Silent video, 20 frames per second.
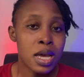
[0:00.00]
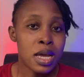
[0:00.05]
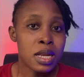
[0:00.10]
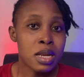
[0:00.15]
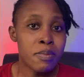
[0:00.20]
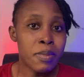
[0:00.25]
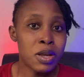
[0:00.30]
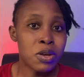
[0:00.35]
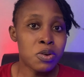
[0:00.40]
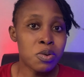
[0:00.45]
It
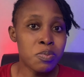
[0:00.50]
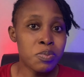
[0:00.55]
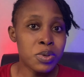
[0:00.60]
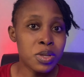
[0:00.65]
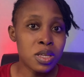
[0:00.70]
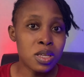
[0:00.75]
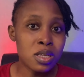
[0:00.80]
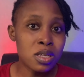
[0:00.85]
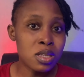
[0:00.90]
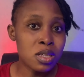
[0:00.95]
might not
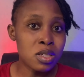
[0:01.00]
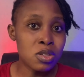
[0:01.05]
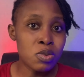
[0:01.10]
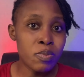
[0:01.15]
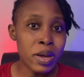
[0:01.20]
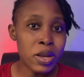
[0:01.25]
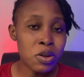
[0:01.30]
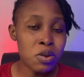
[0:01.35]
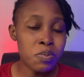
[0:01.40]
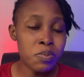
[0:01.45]
be
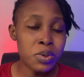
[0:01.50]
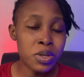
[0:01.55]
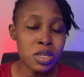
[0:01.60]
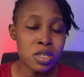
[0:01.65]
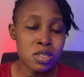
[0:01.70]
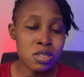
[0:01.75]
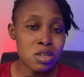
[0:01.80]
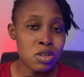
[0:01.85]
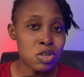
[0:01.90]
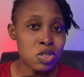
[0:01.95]
a
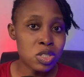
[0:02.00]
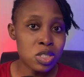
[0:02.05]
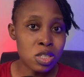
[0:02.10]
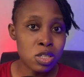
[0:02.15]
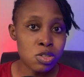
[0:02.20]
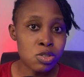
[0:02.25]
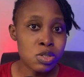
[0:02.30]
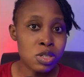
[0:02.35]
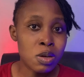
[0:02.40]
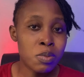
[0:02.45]
serious
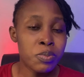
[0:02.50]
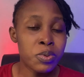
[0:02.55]
thing to them.